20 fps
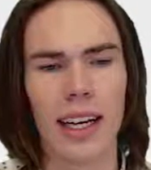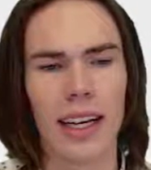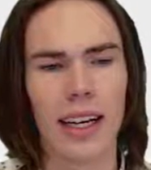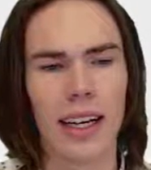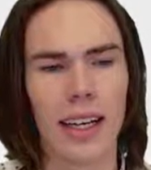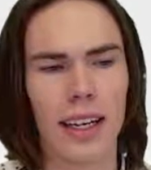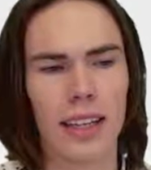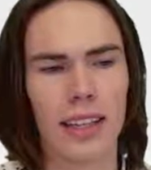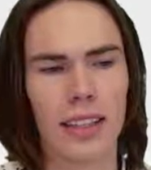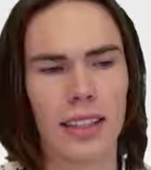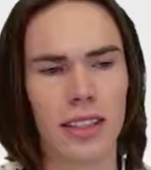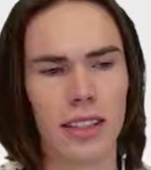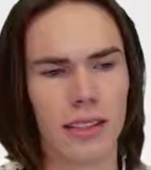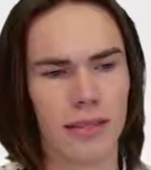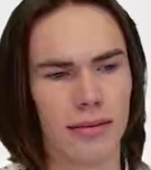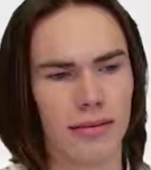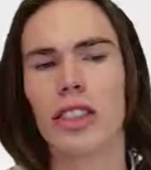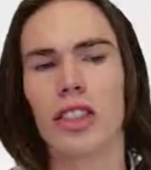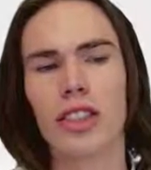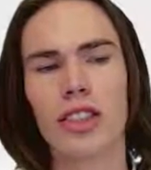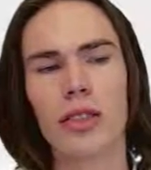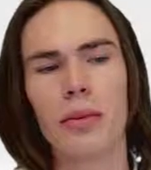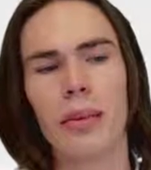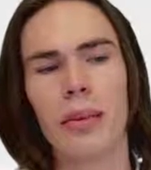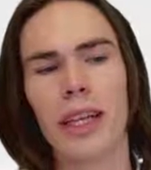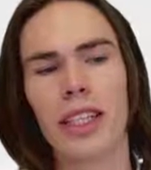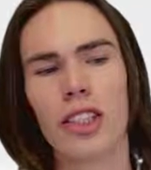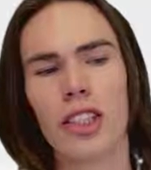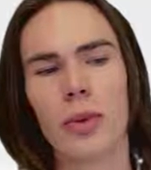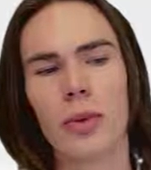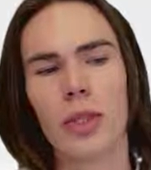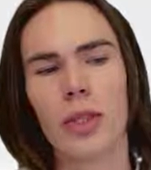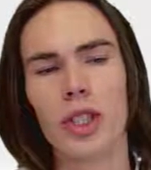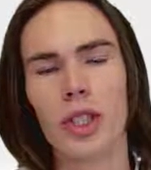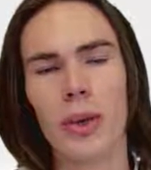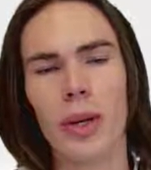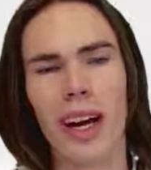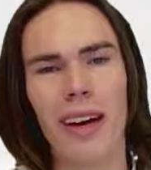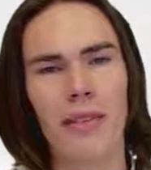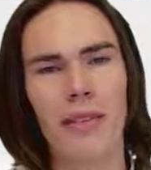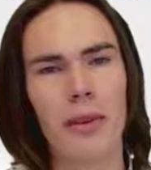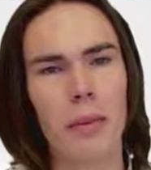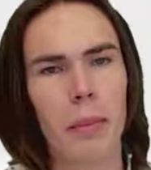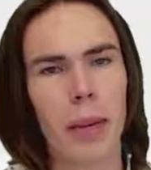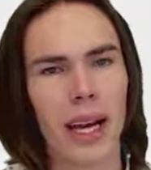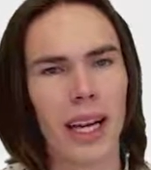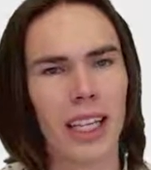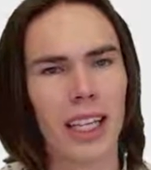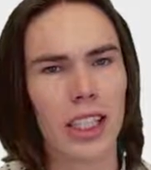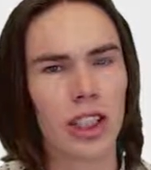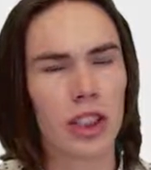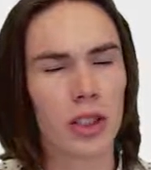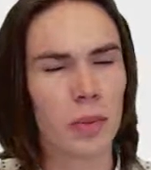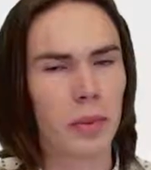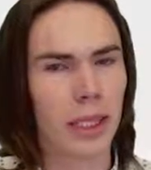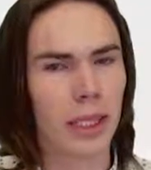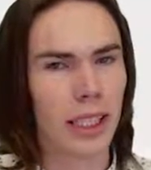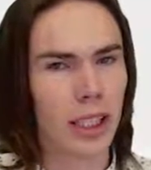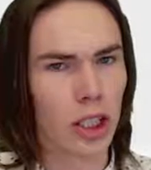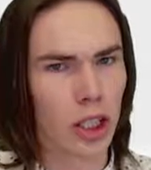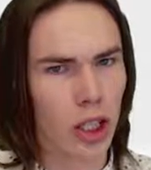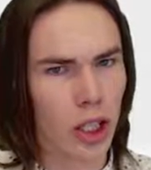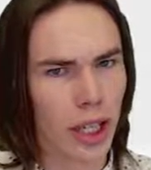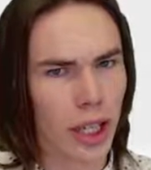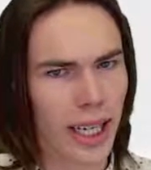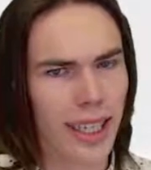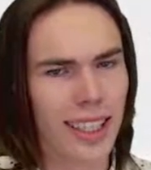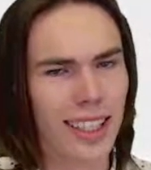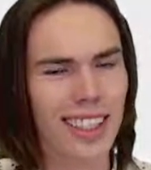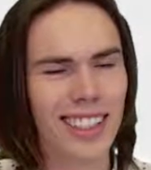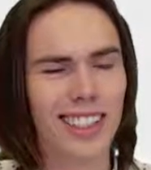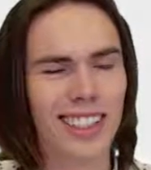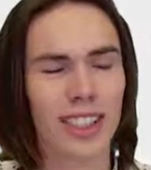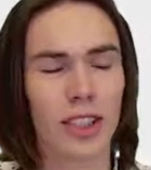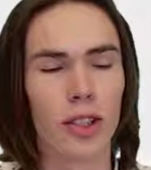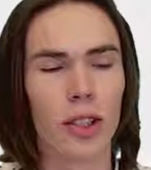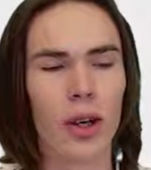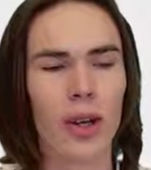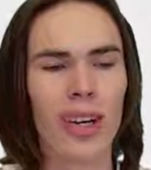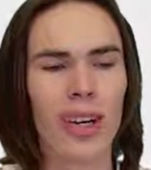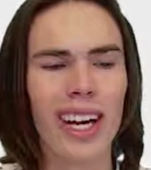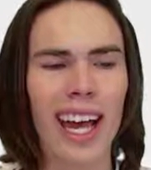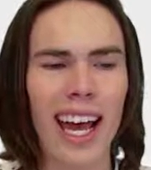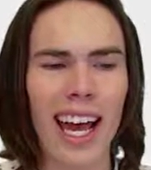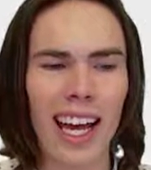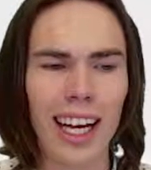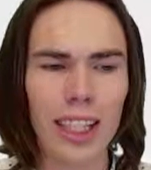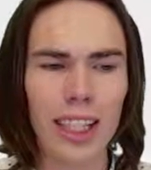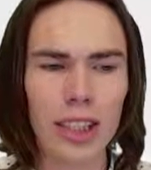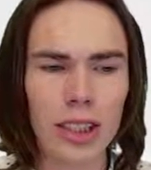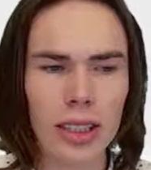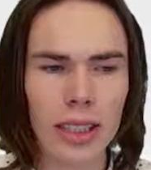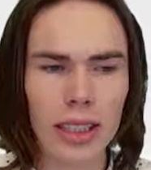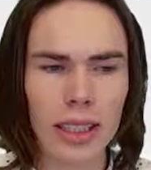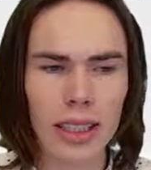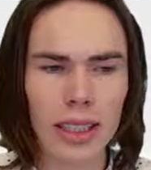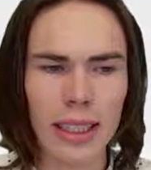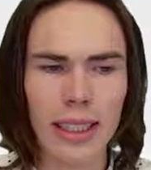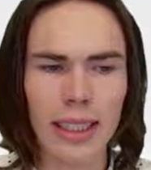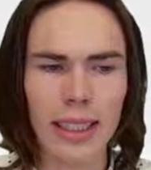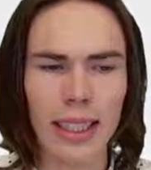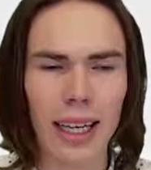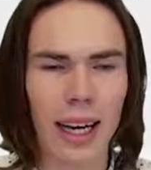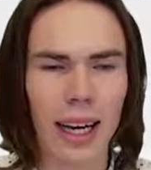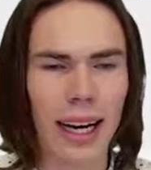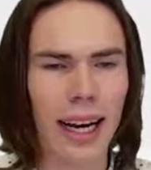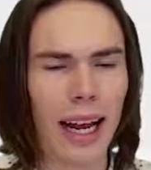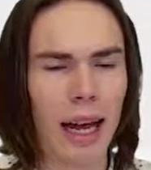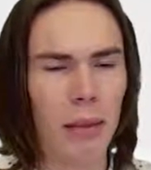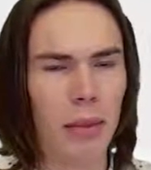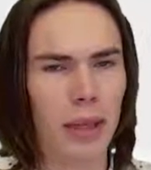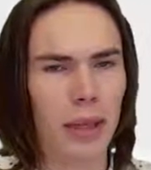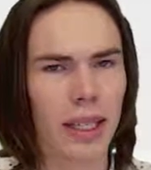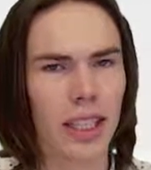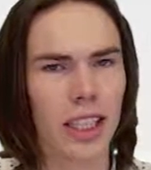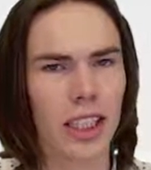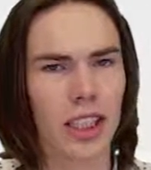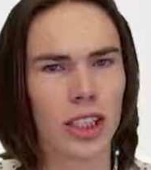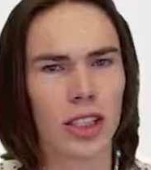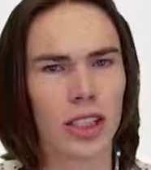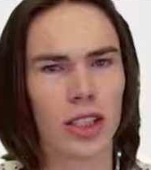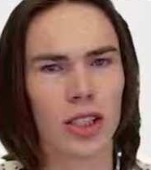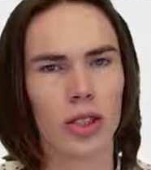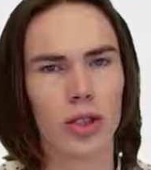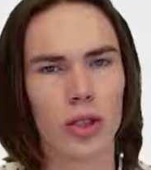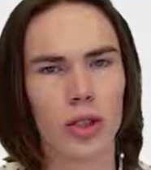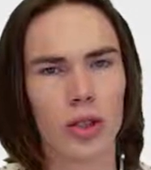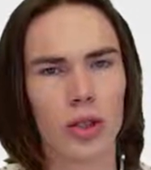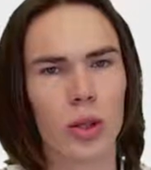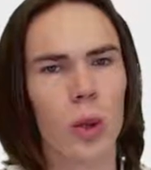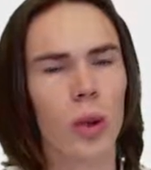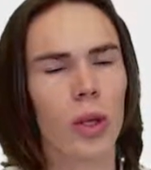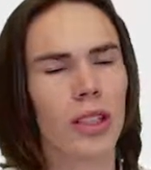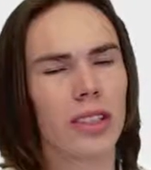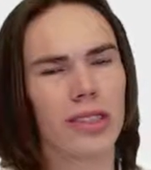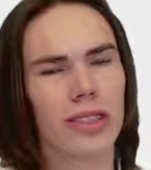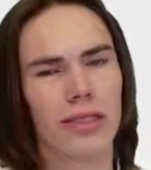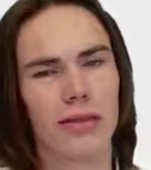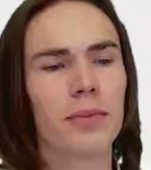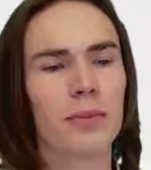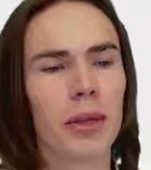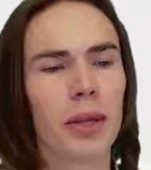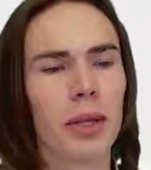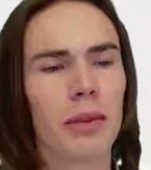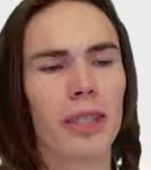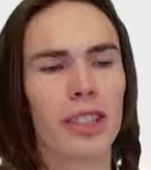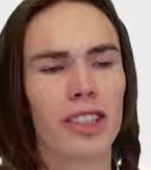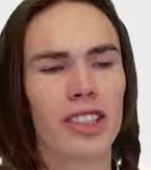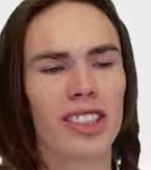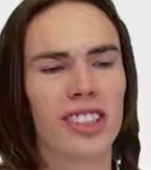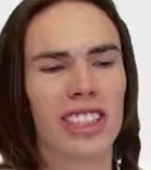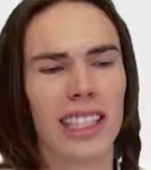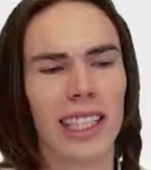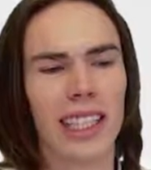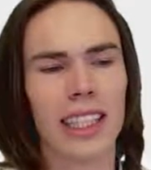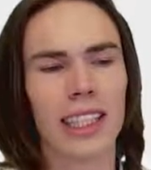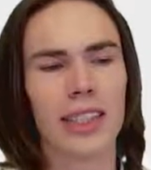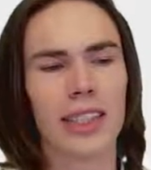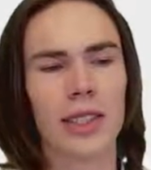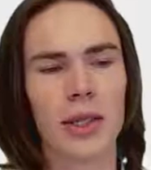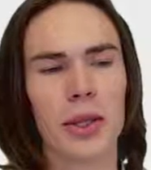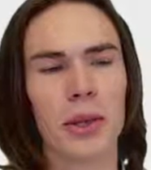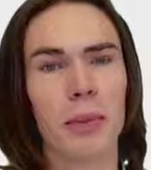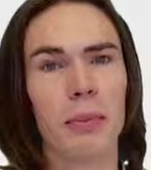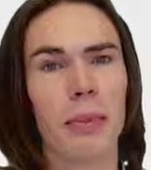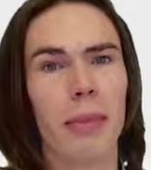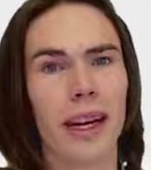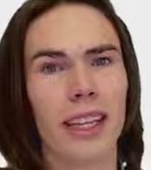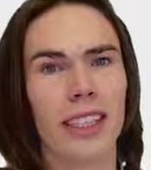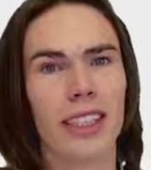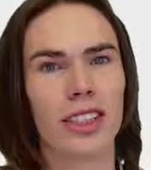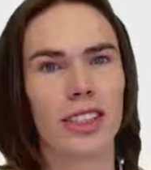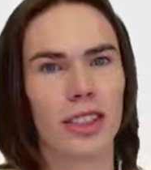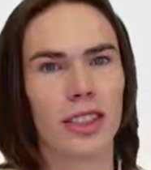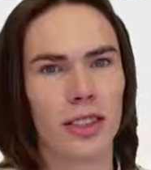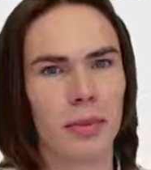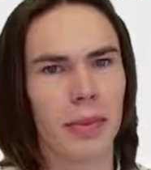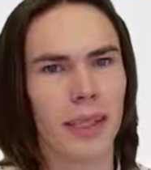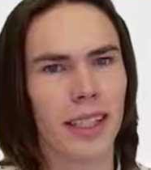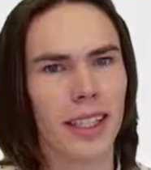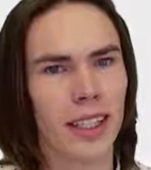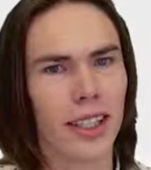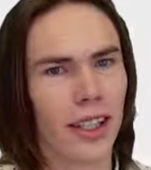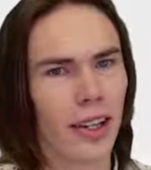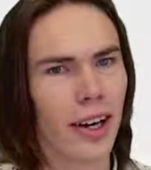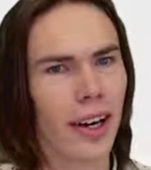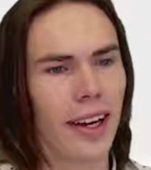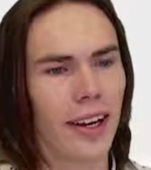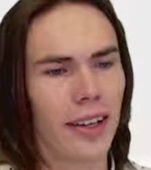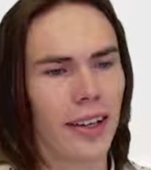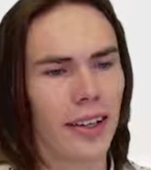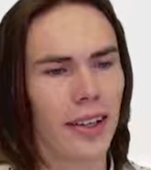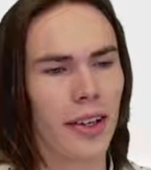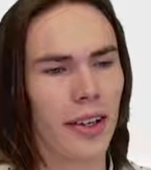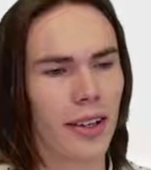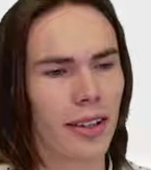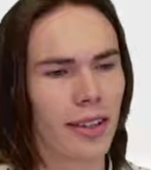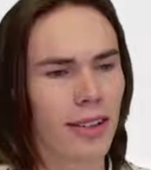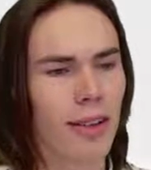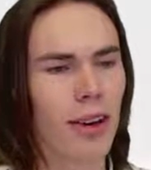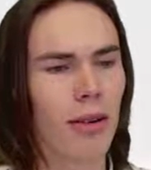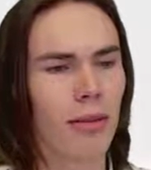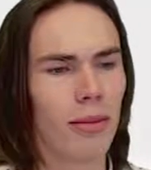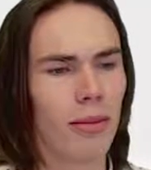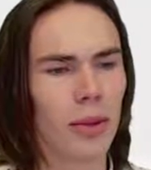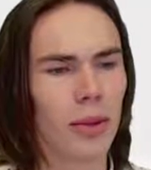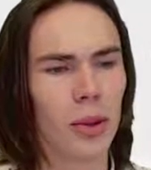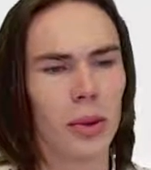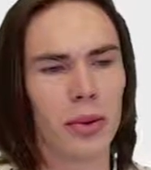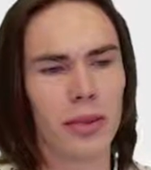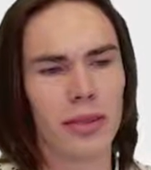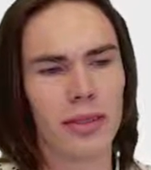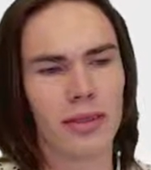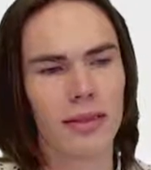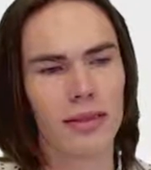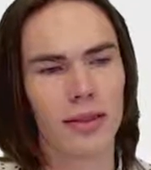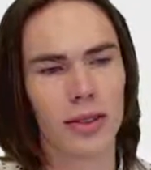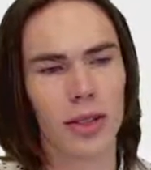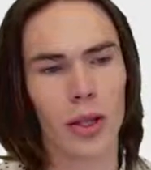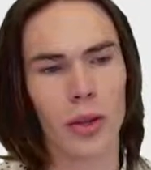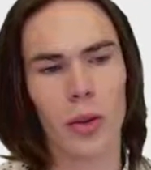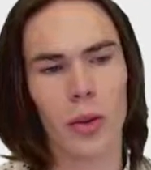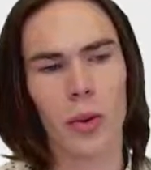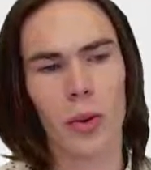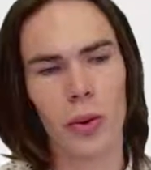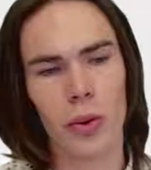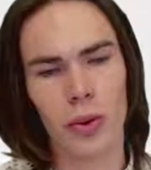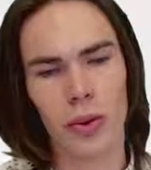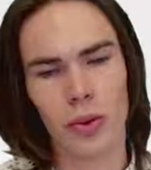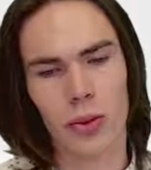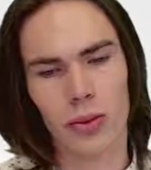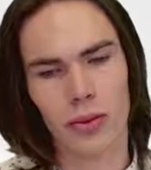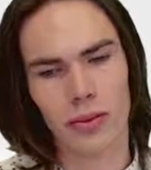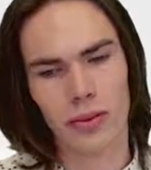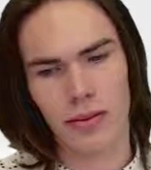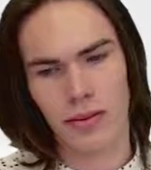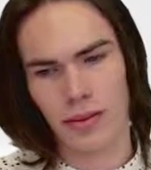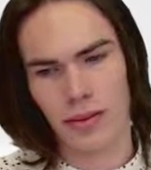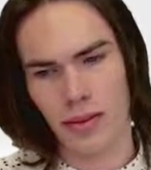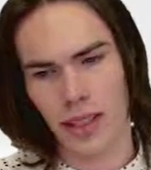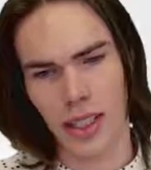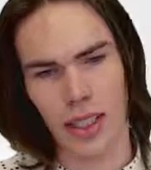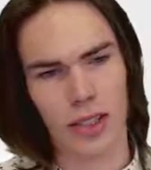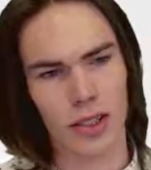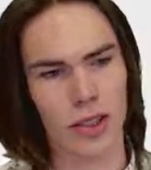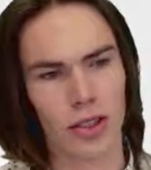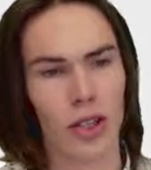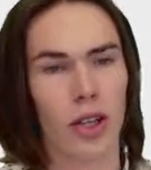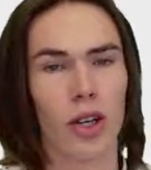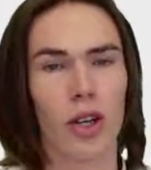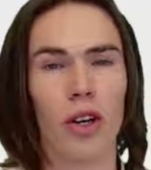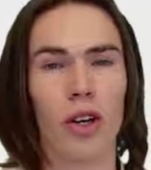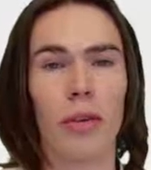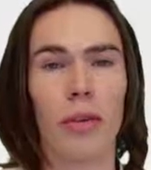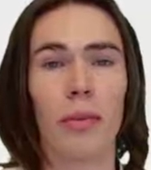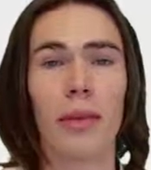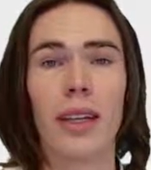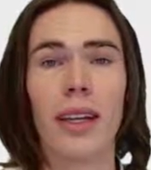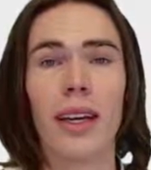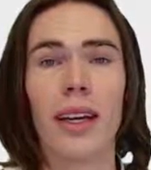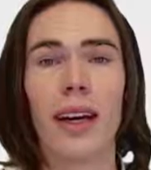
And yeah, just to mention, we do have the page speed grader. It's not actually like an application that you install, it's pretty much just a link to pagespeedgrader.com or .org, or I think it's .com.